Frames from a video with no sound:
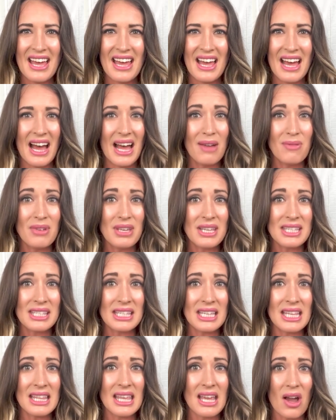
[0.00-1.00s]

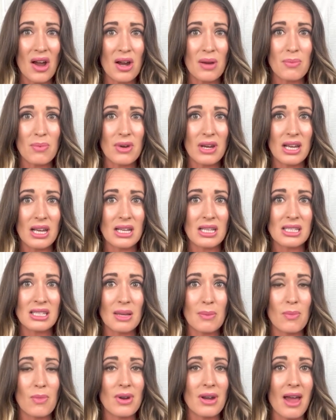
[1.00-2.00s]
Obviously, they are bringing
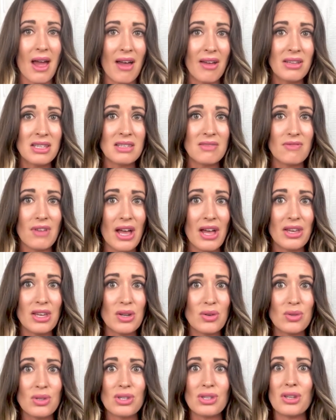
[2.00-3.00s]
someone else
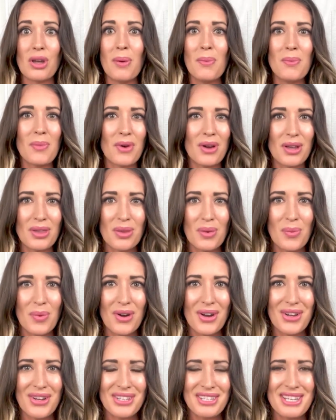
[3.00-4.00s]
value somewhere in the
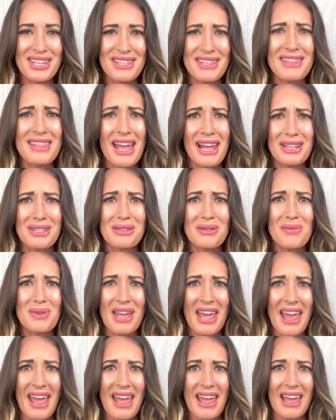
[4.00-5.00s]
world, and that's
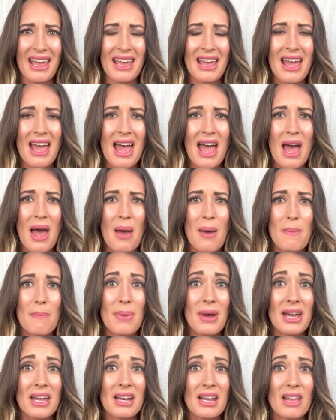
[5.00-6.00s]
okay.
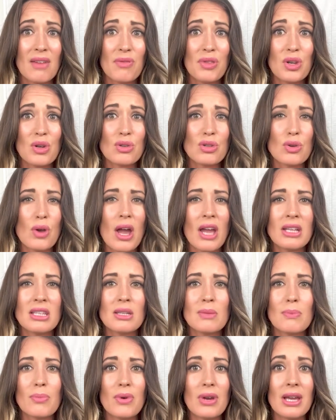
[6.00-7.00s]
But if they're trying
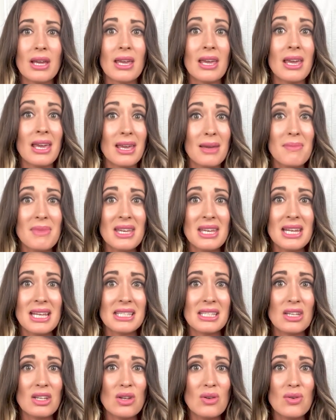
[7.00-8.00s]
to bring him in
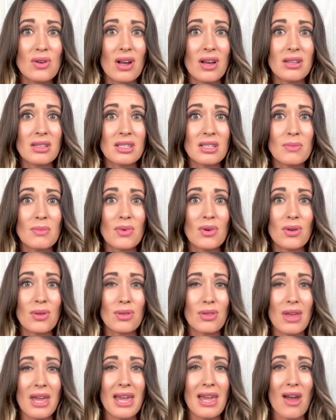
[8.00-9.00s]
as a new customer,
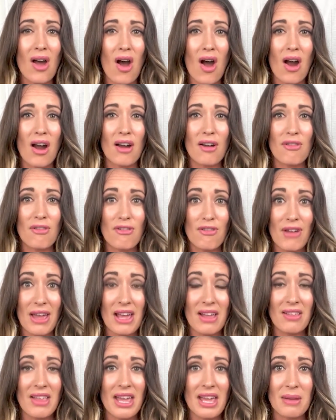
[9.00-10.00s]
they are
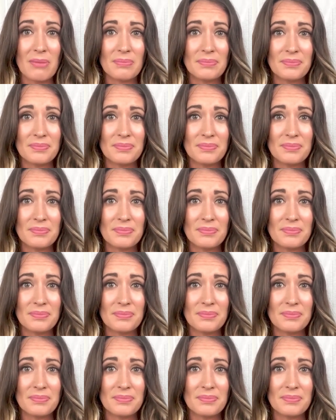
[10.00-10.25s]
failing.